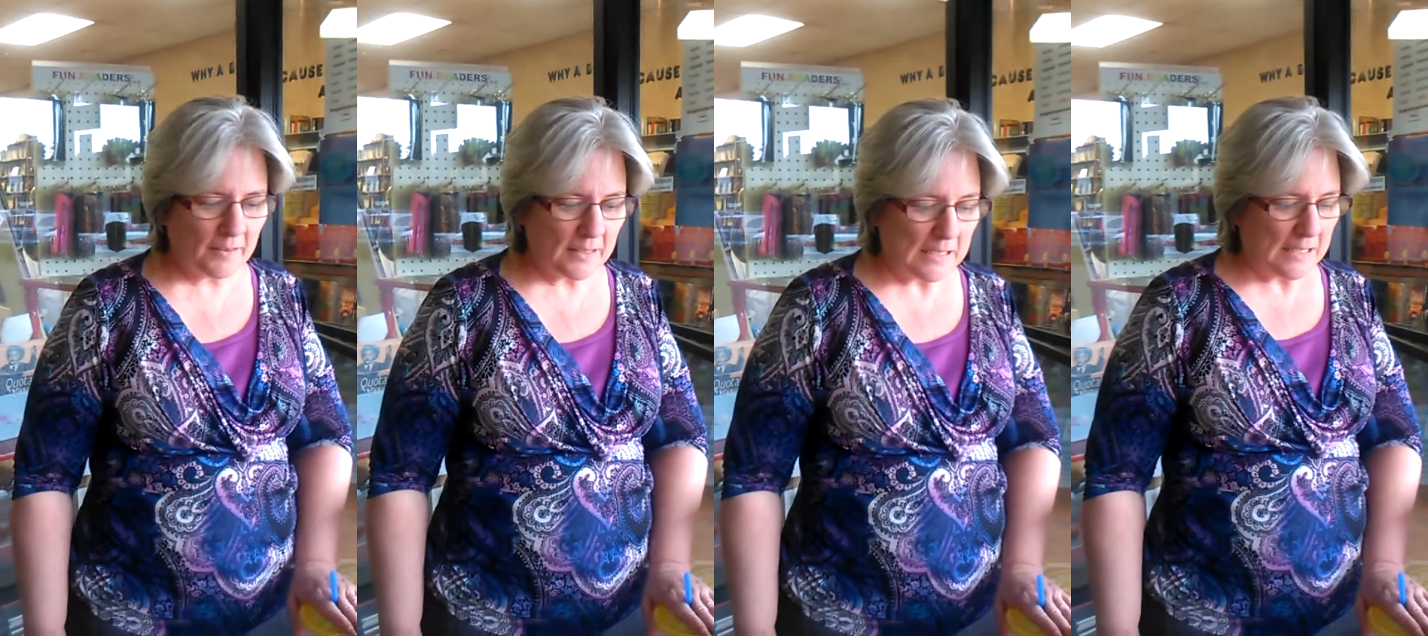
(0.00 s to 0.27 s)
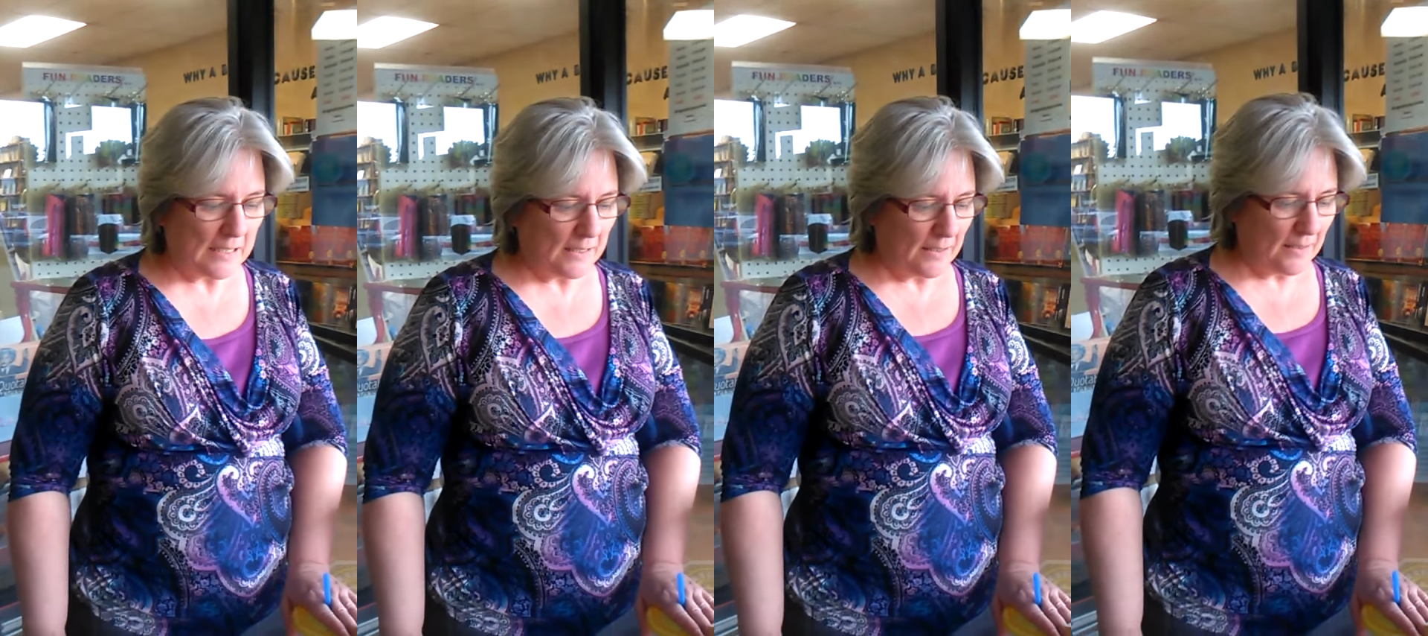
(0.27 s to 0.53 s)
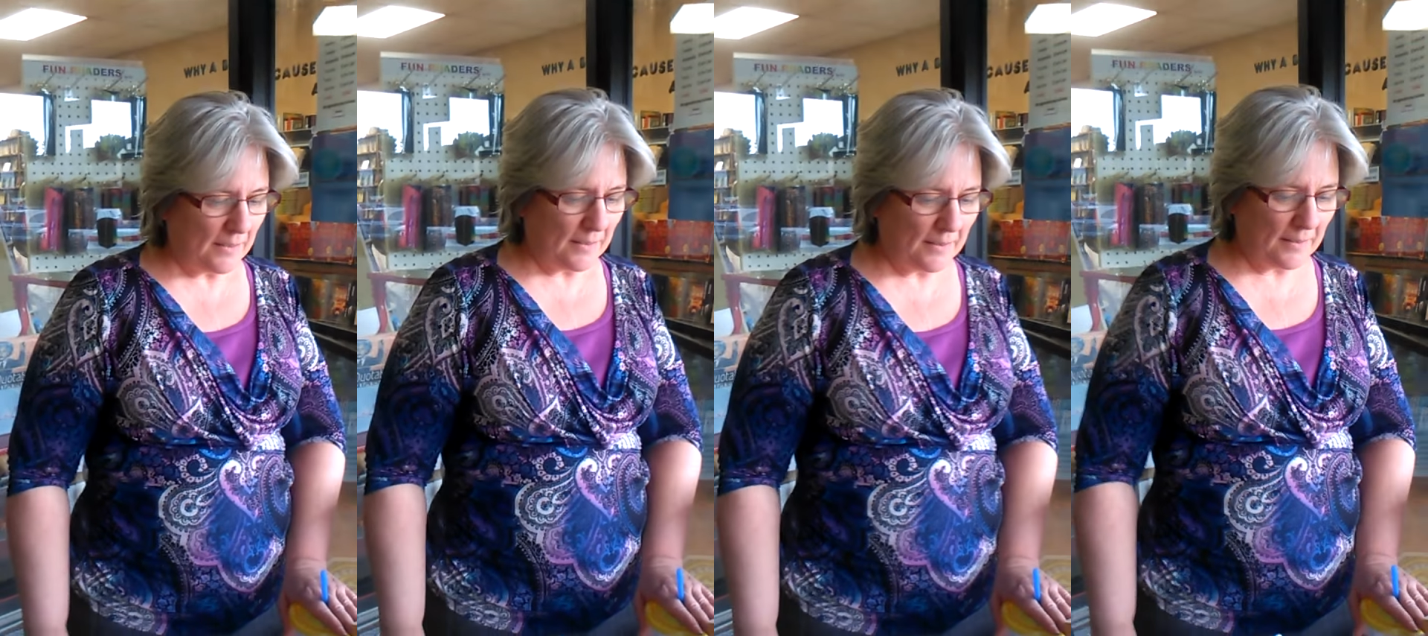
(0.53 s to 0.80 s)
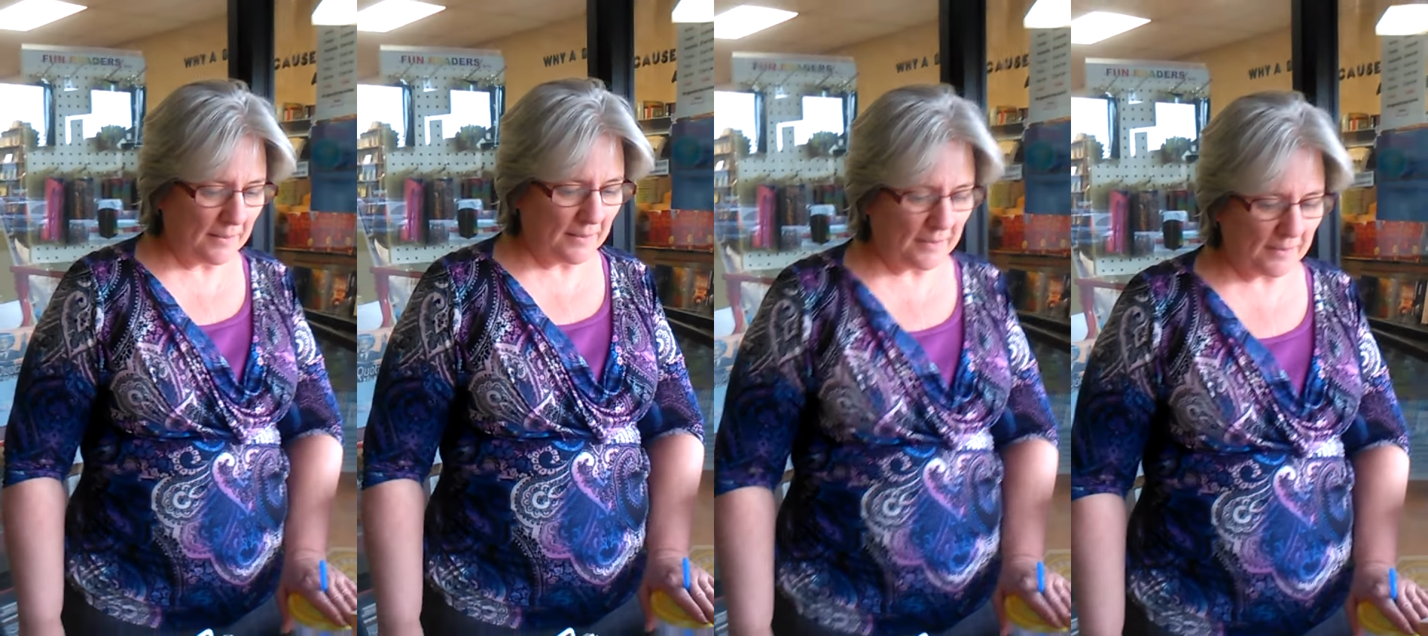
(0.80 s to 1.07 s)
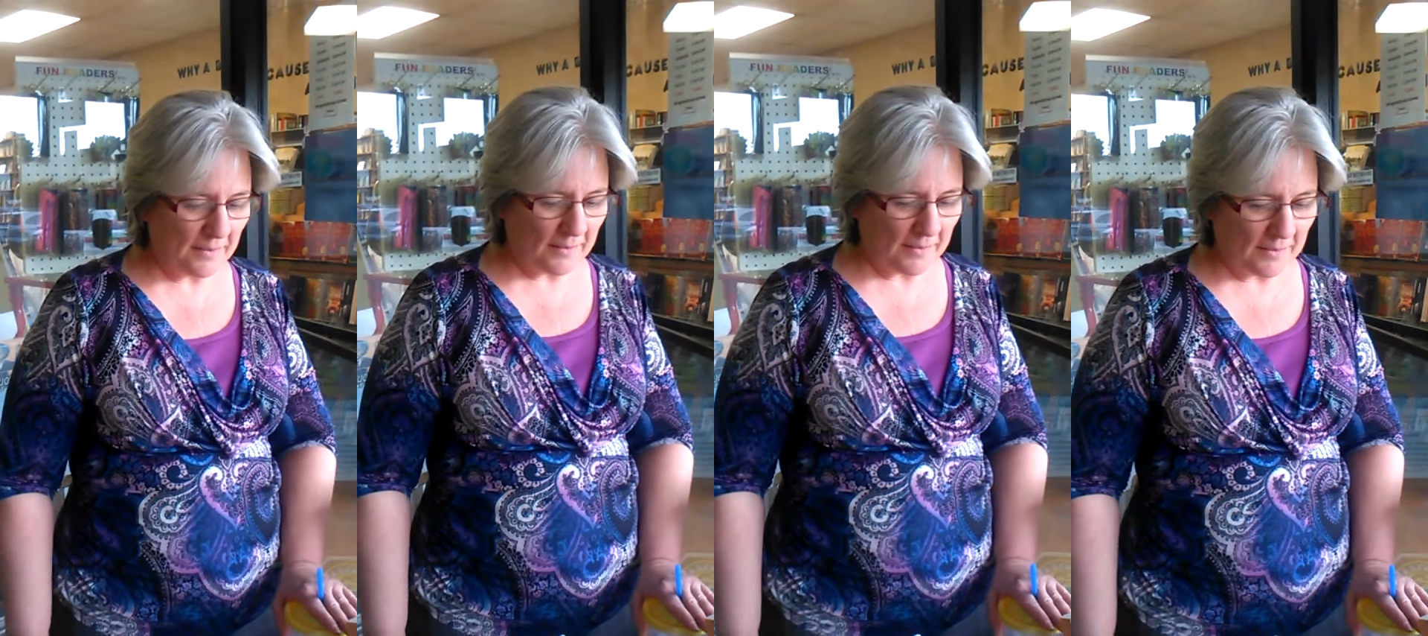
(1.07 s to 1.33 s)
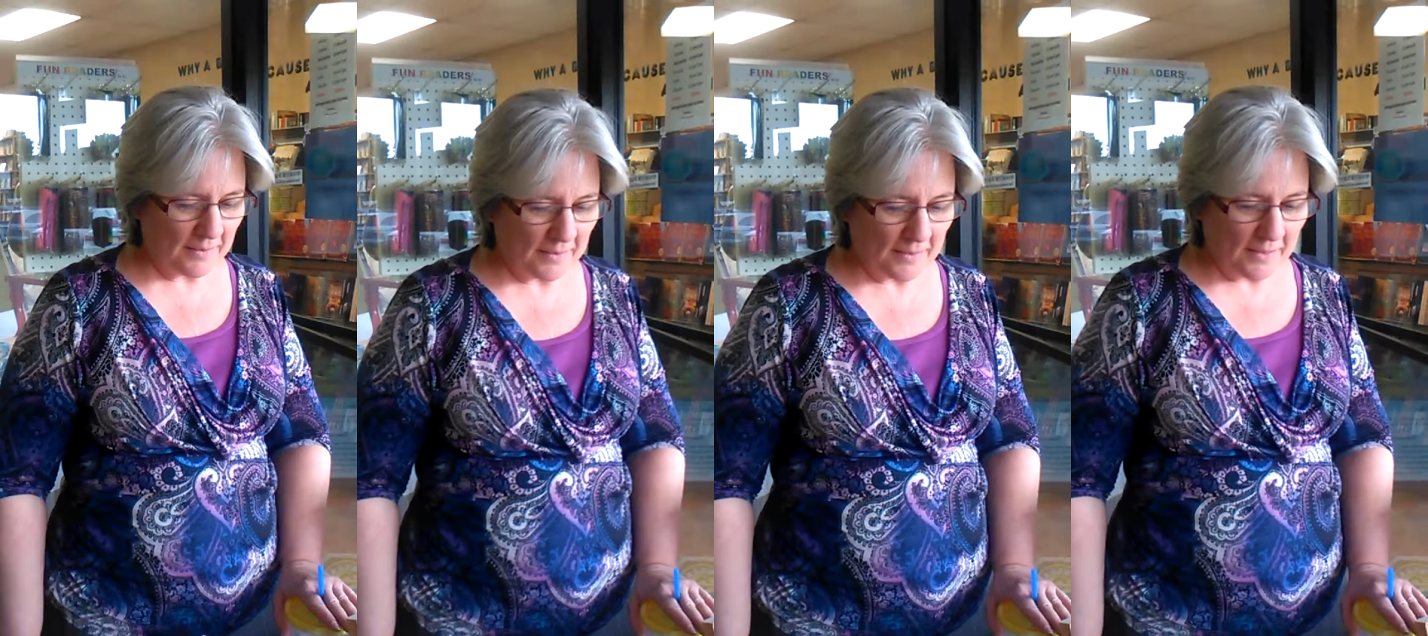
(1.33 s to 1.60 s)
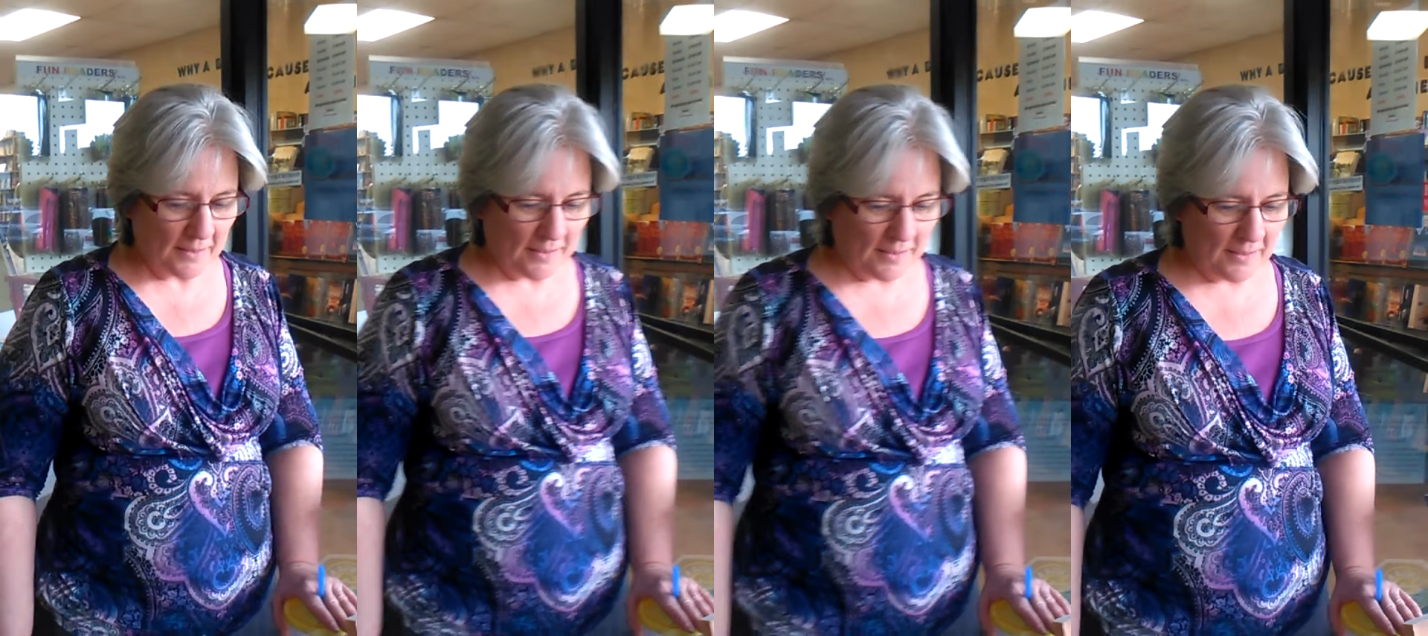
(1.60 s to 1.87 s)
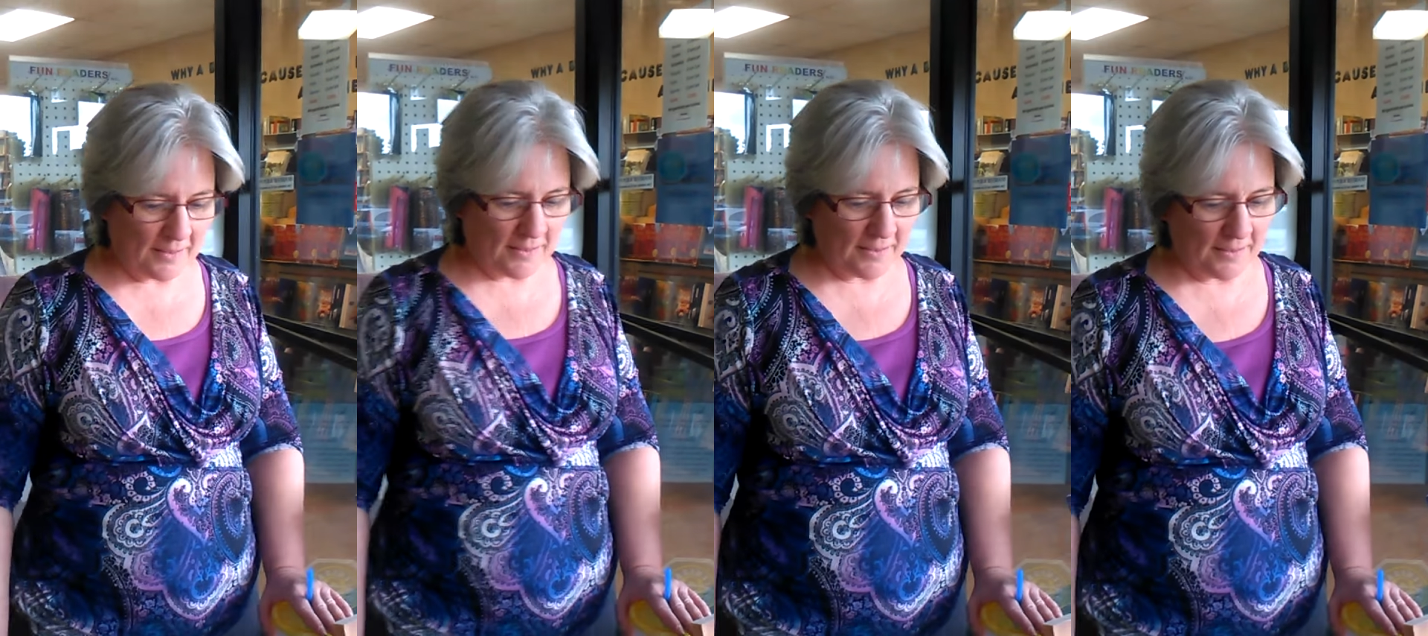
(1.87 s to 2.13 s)
are you going to move into movies
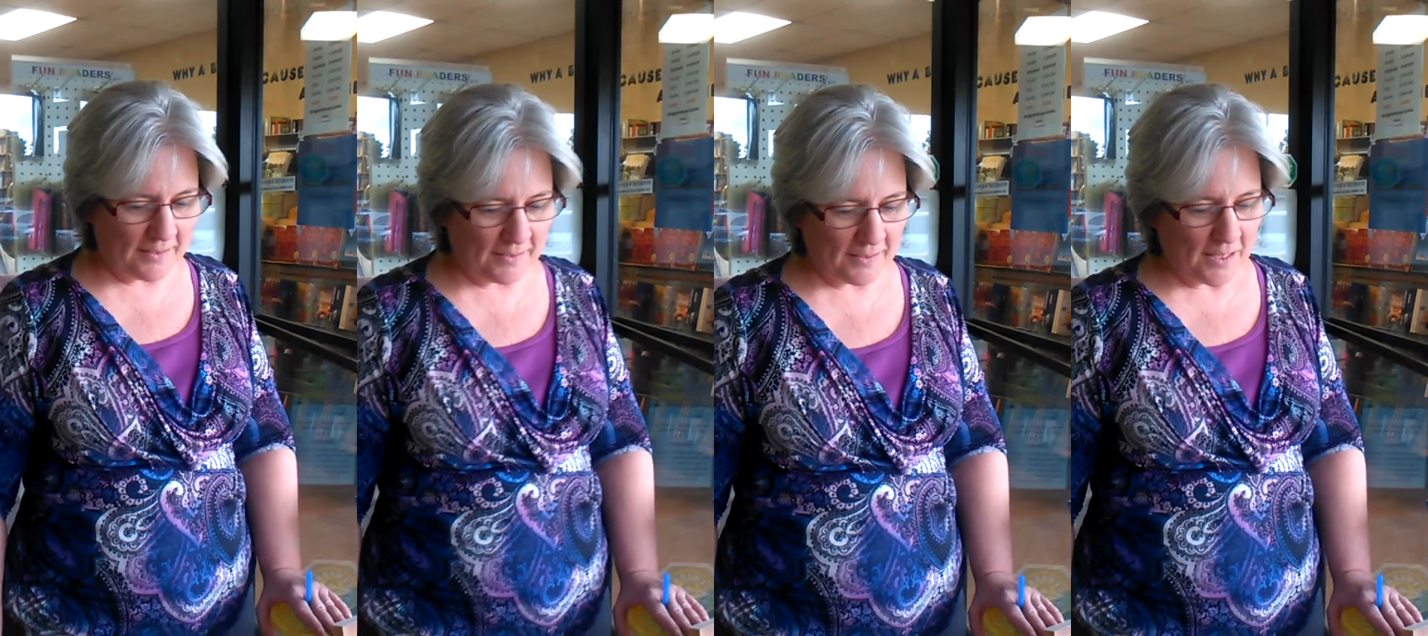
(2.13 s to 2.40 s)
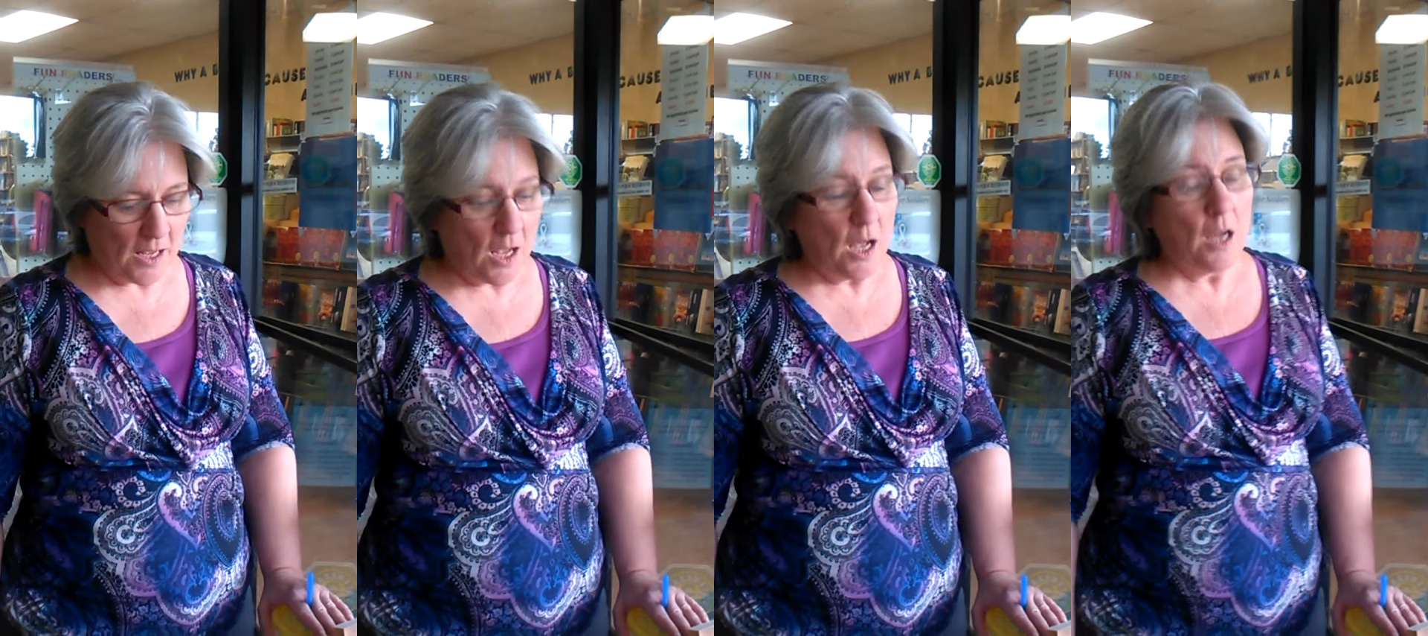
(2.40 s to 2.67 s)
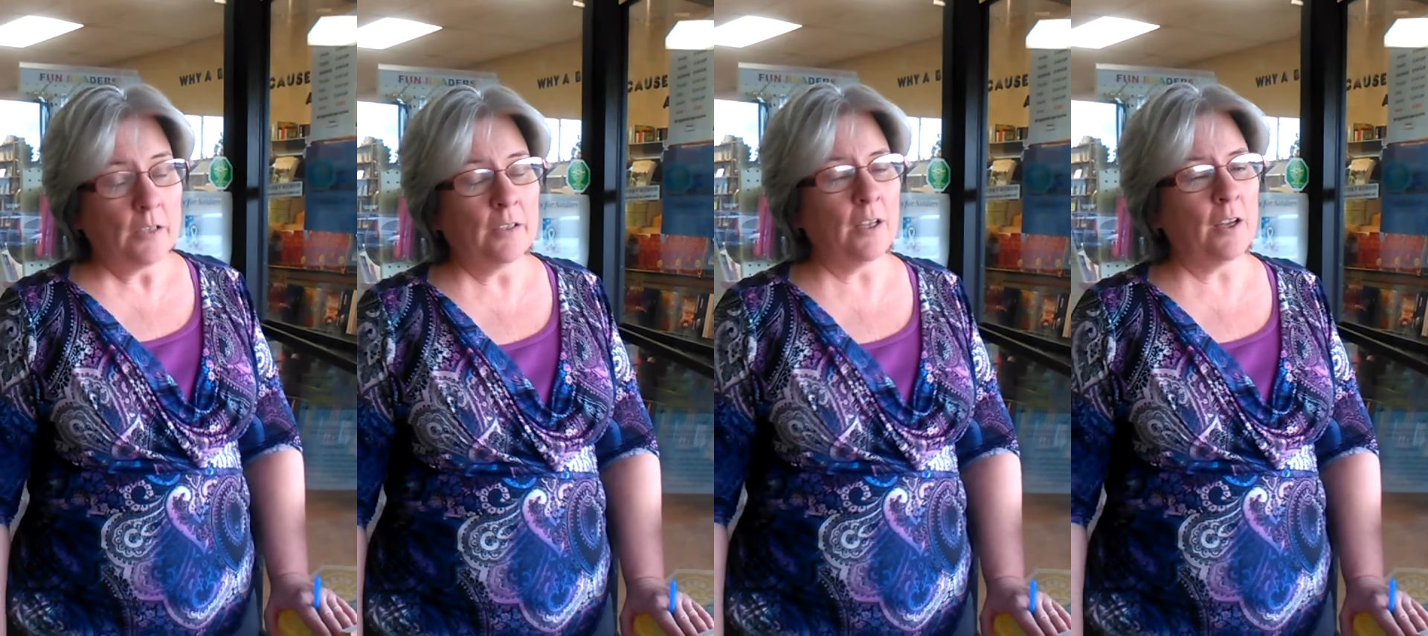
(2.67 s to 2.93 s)
and films,